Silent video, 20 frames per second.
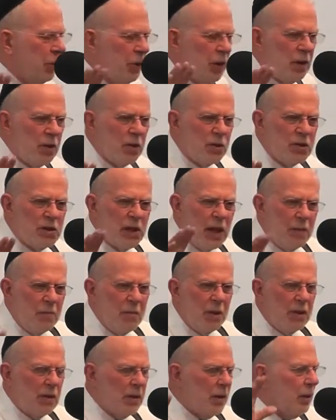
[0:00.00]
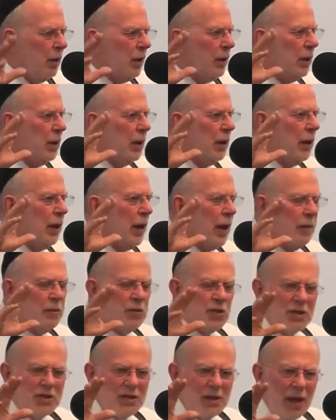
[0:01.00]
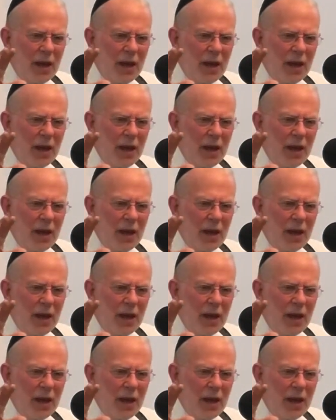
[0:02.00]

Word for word: political statement. I'm just